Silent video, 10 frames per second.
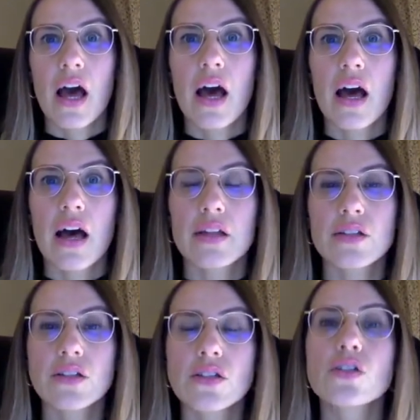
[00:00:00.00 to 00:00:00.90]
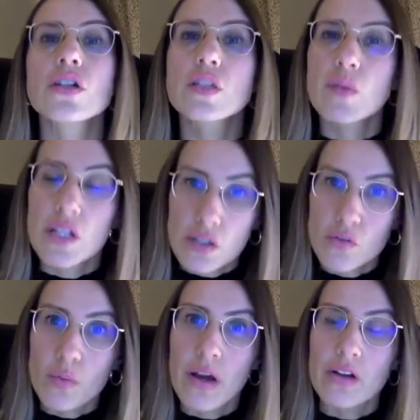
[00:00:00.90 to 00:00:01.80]
And it's not expensive
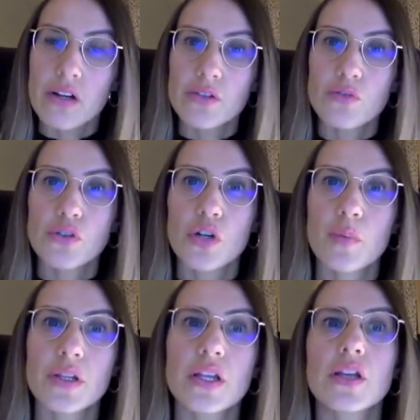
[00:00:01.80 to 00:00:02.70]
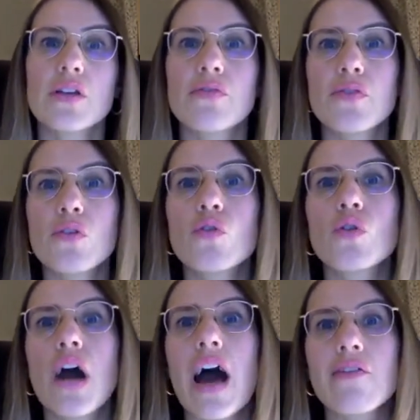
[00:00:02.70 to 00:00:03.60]
to migrate to Germany if you
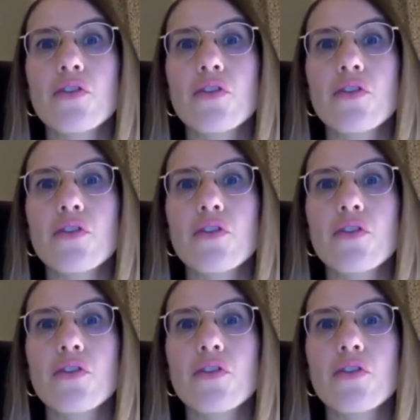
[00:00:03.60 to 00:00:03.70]
have